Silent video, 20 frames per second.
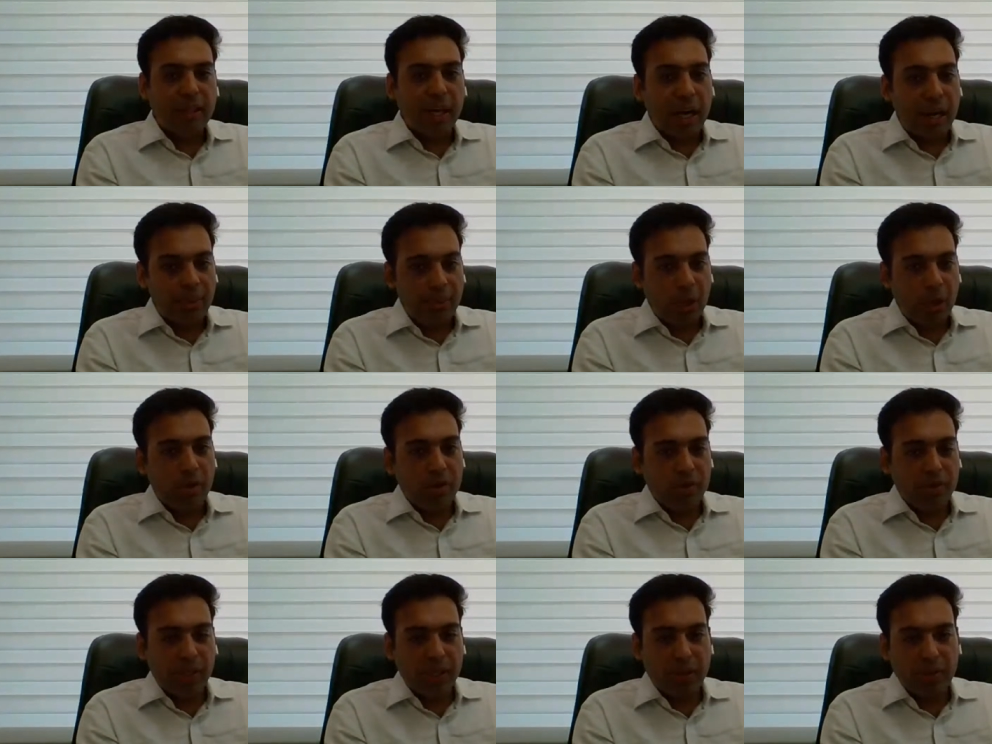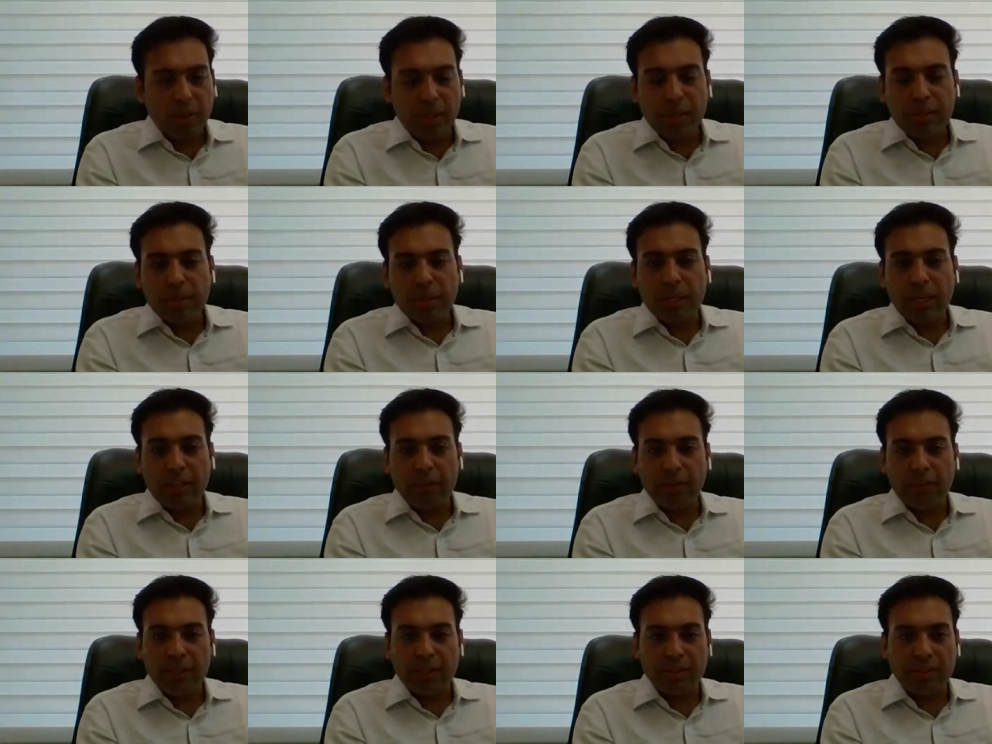the amount we are going to
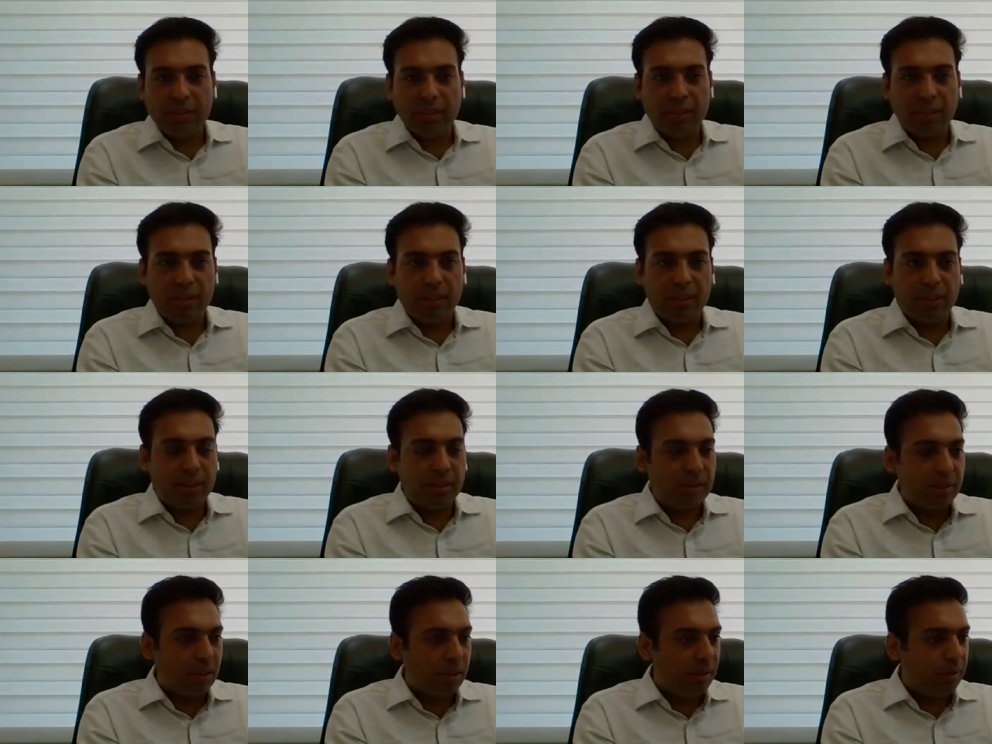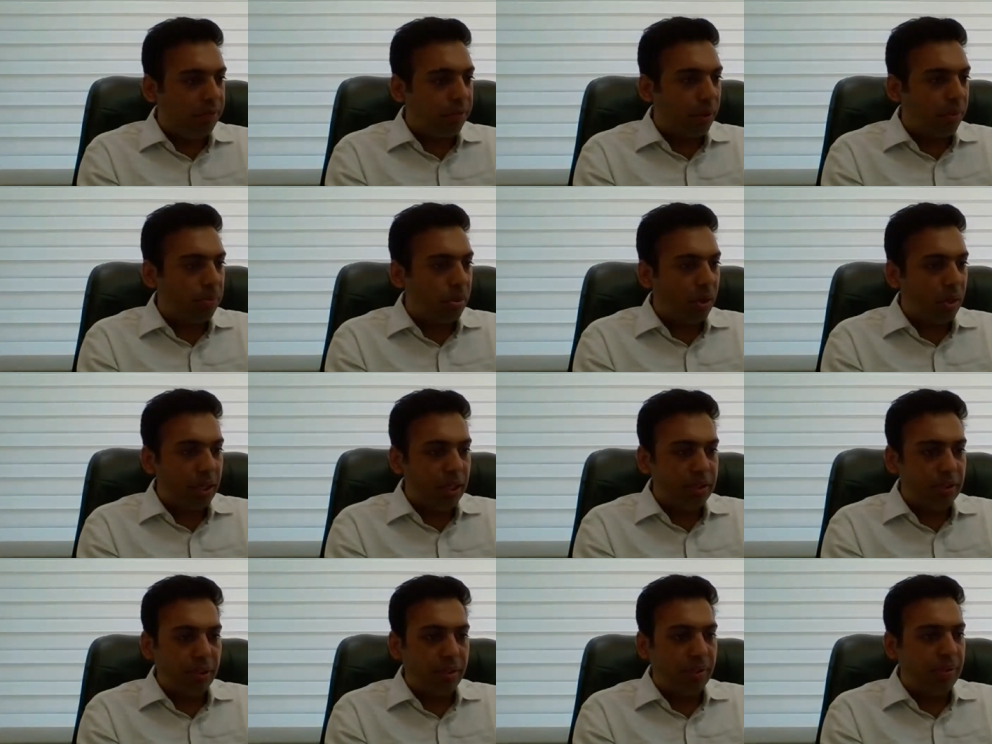get with uh, uh, from
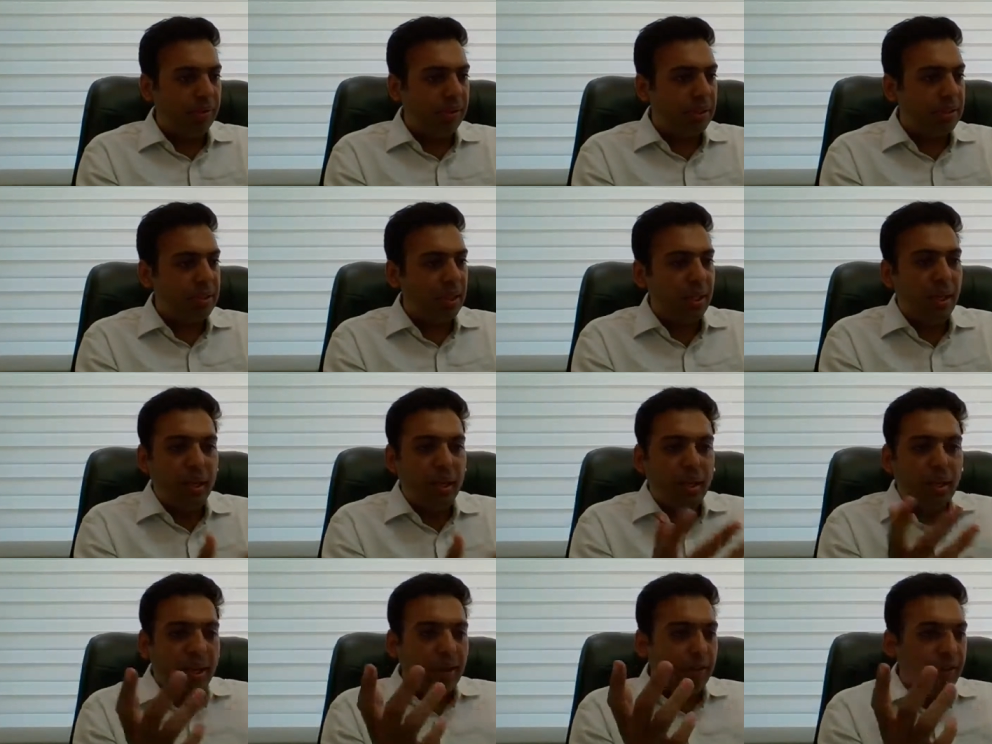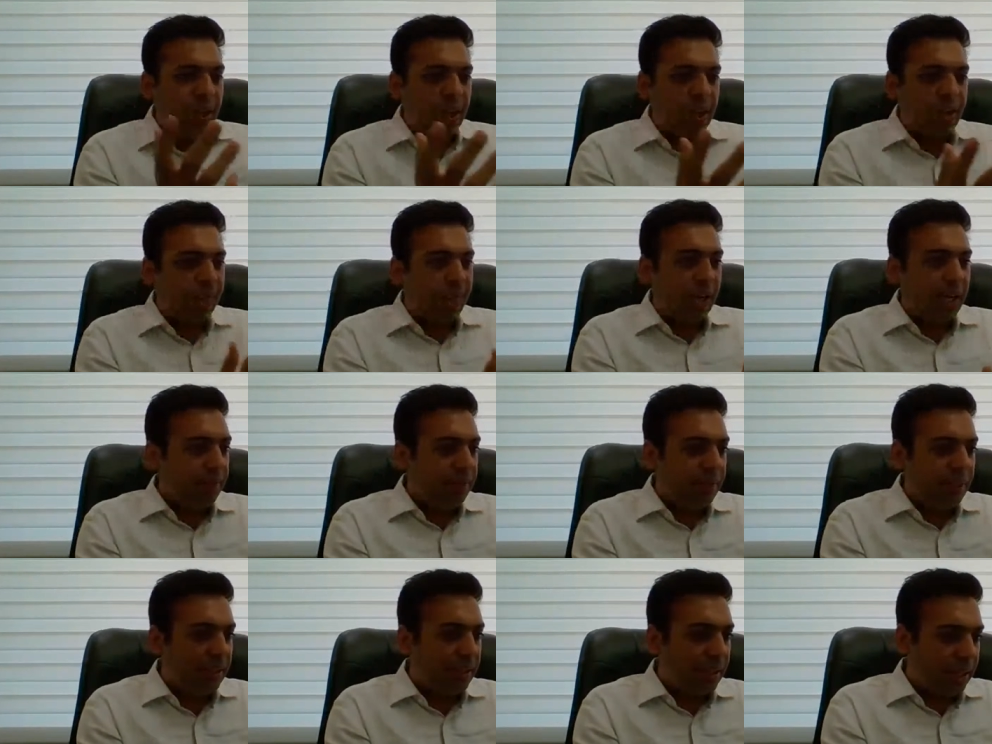college or university, we are
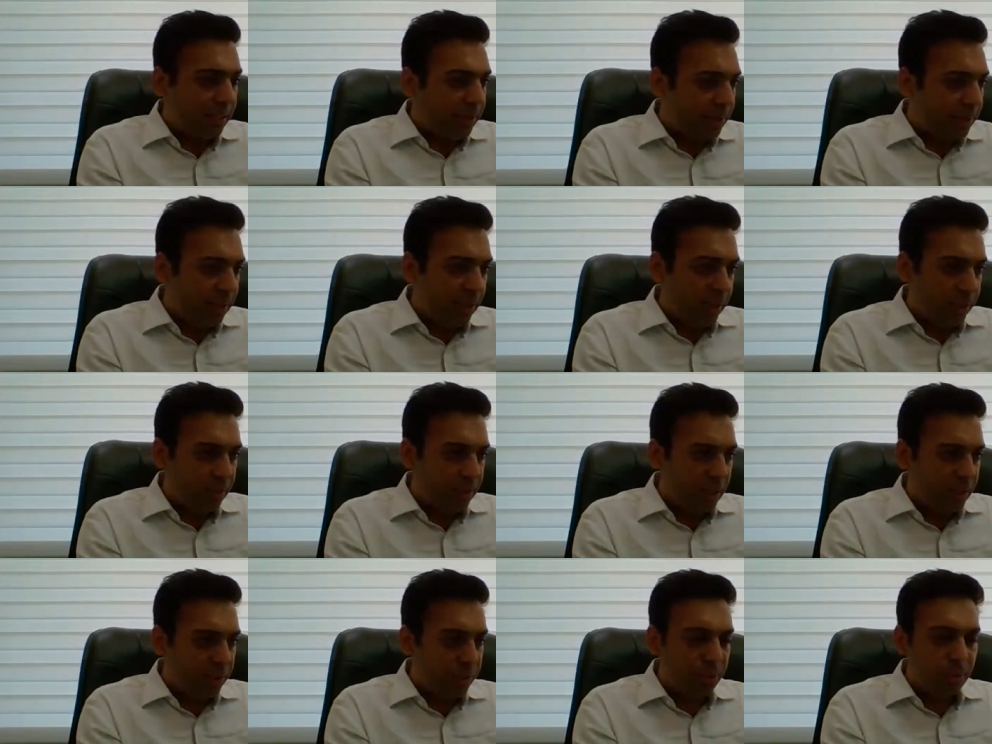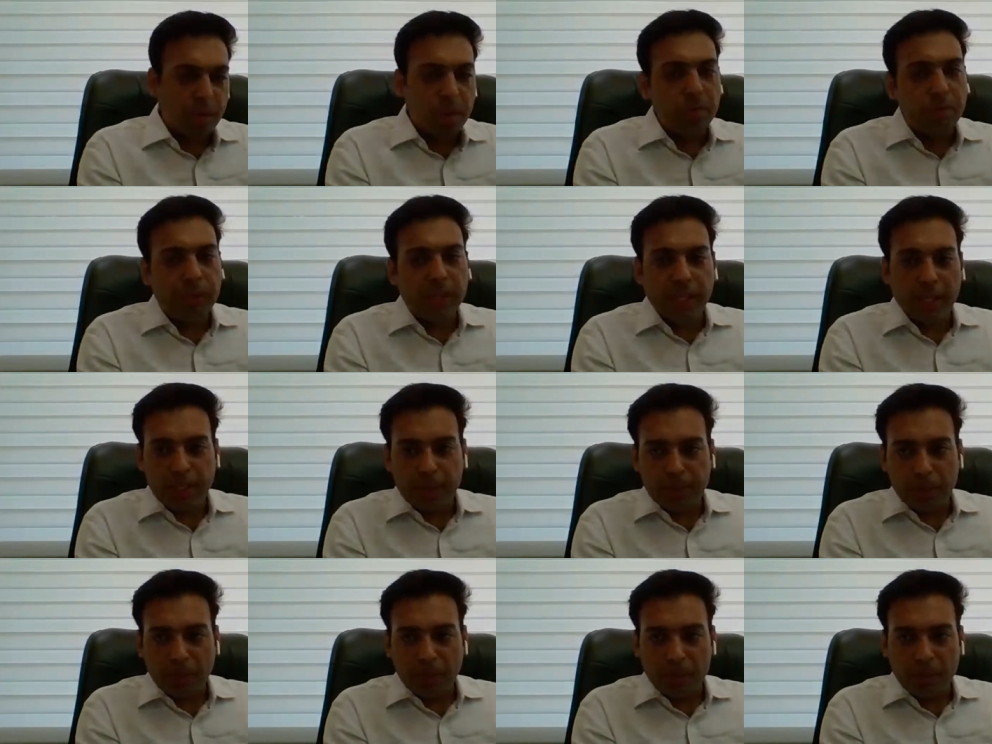fine with that. There, there shouldn't be
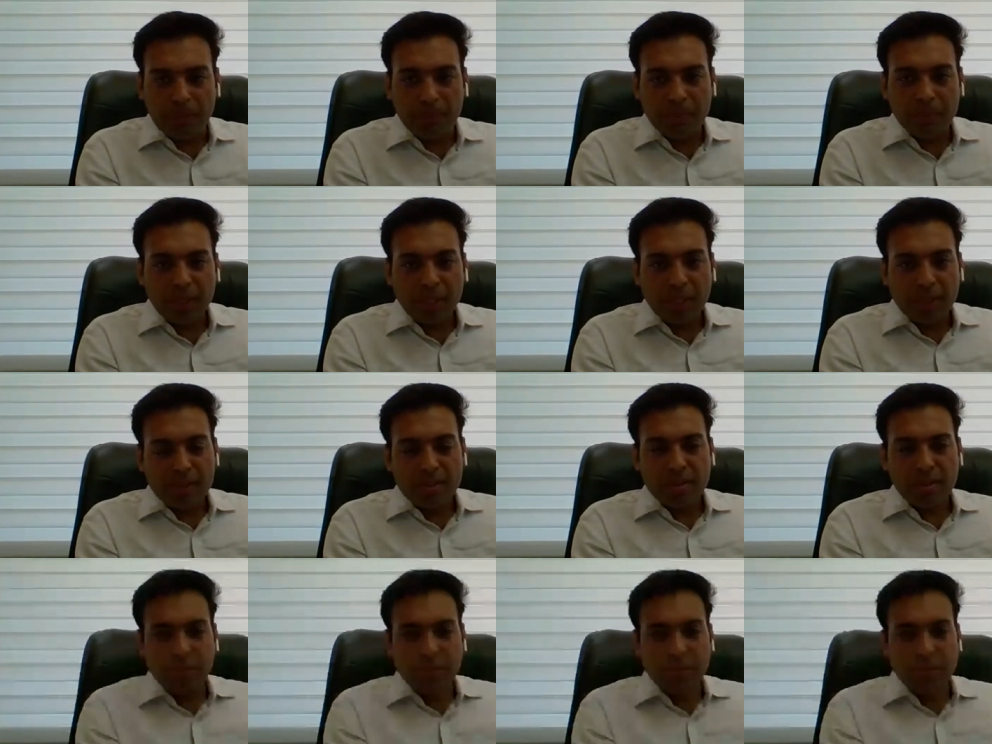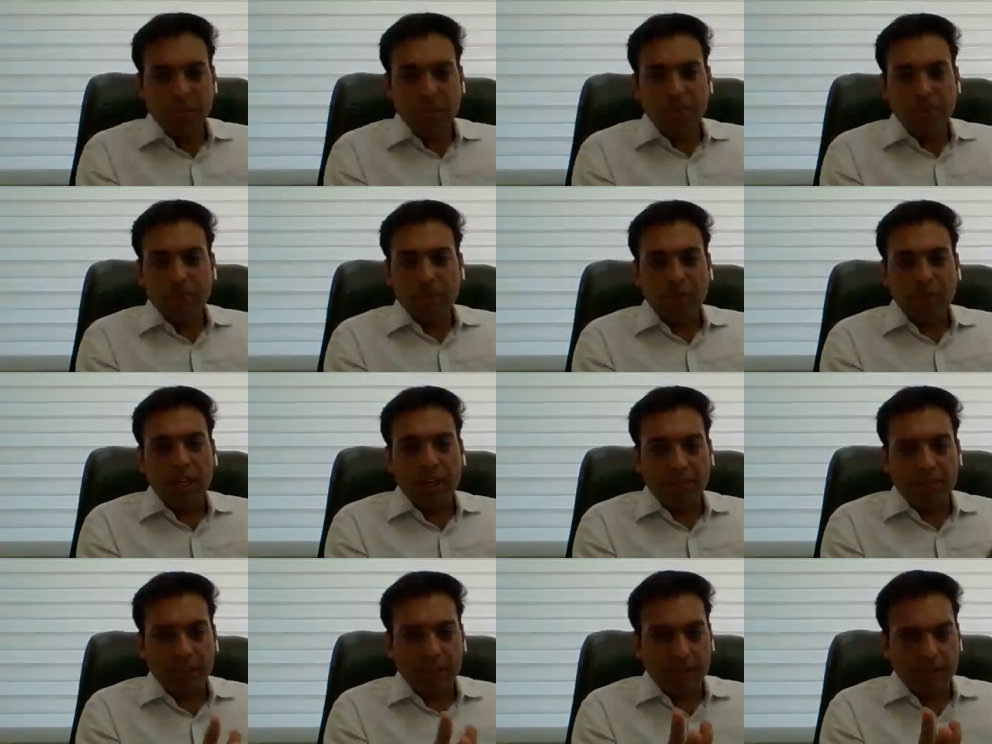any problem. So we
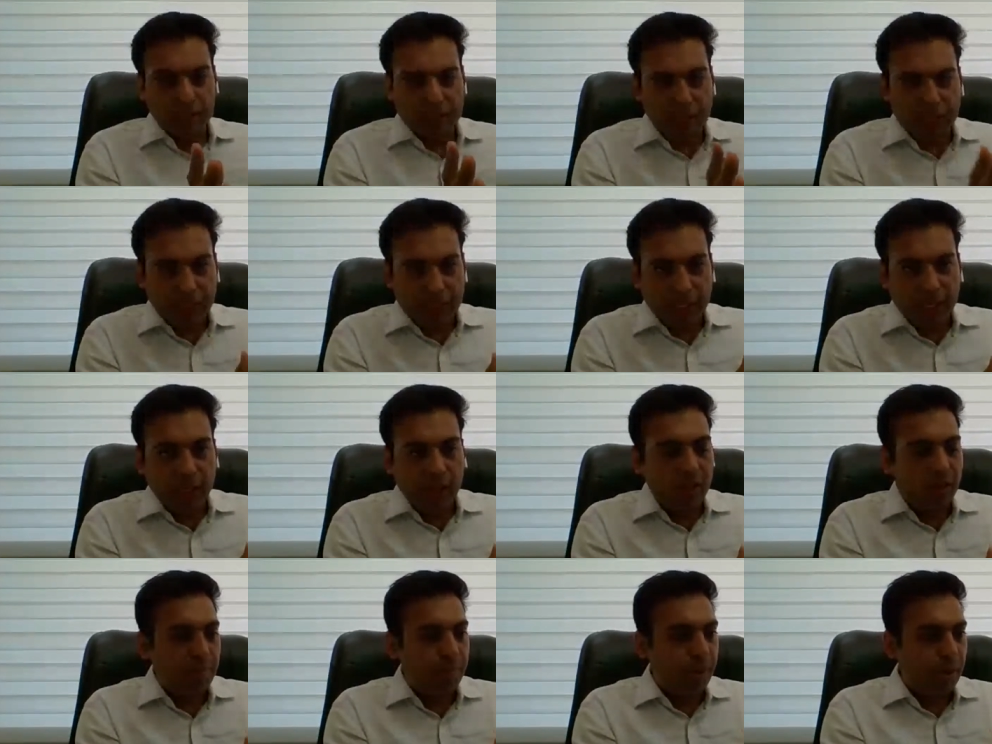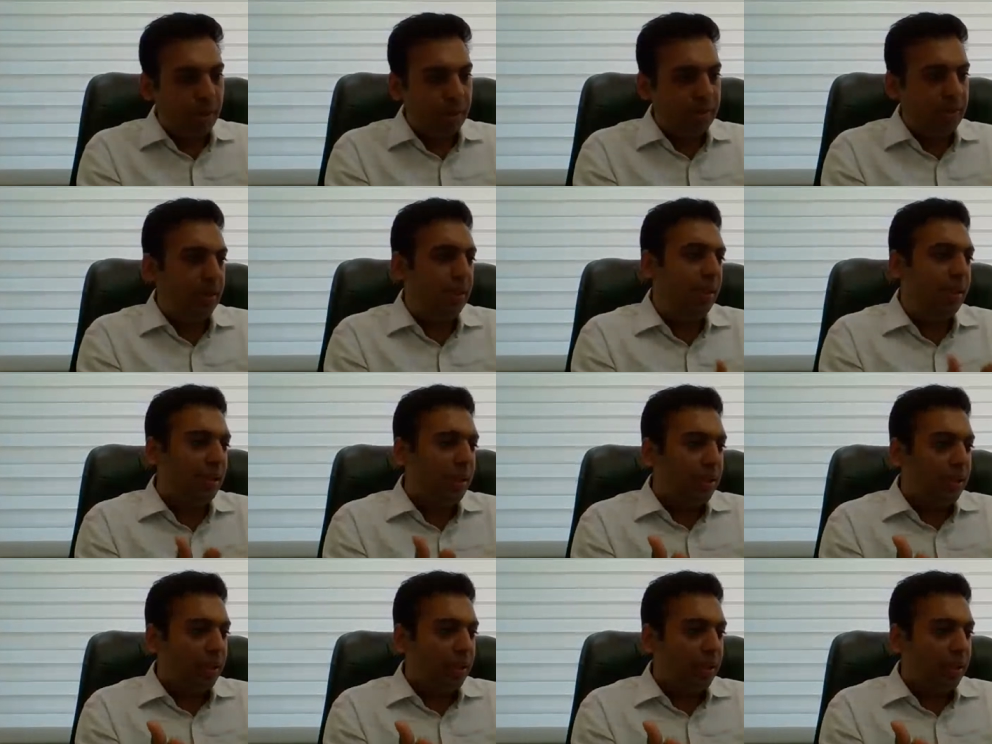are fine with that kind of policy.